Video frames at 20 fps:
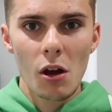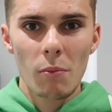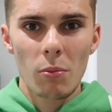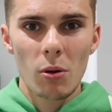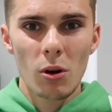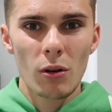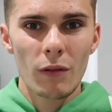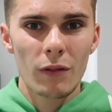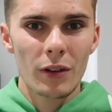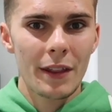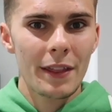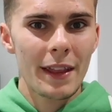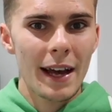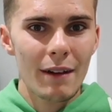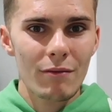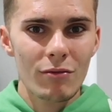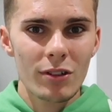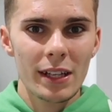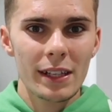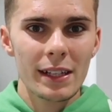But other than
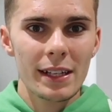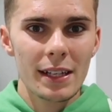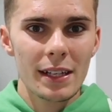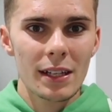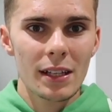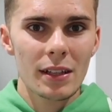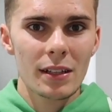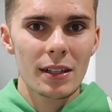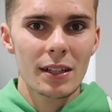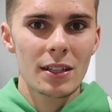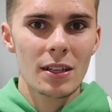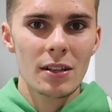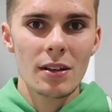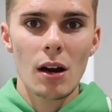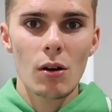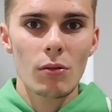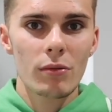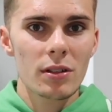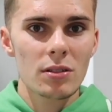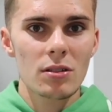that, really, you
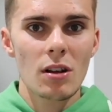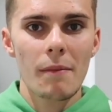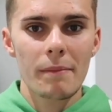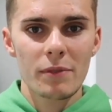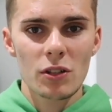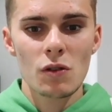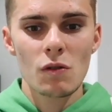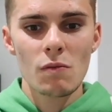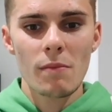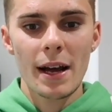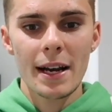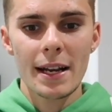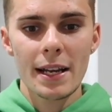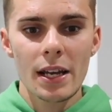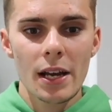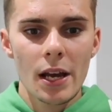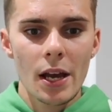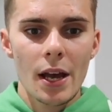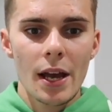know, there's not too many.